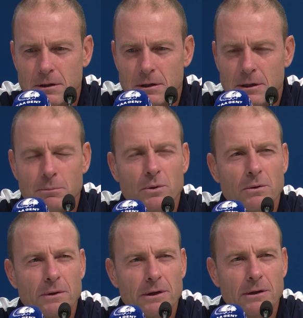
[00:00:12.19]
Glamco
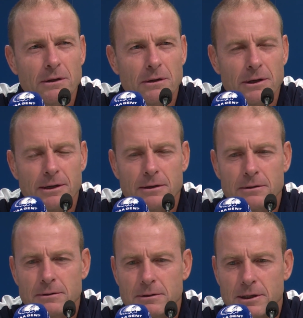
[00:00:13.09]

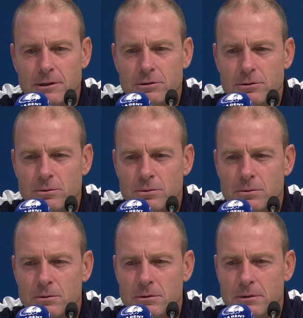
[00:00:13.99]
Arena. Thanks
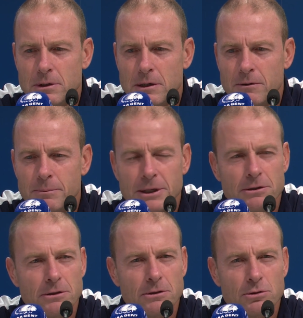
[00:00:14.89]
to our
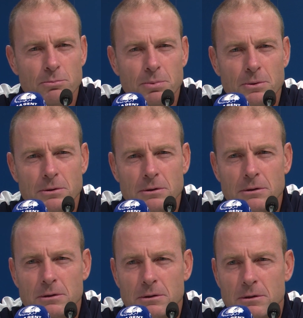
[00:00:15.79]
amazing
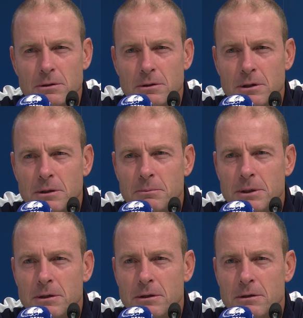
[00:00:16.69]
supporter, they
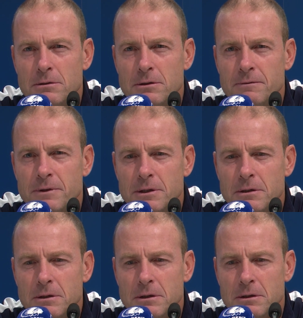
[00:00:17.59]
made this evening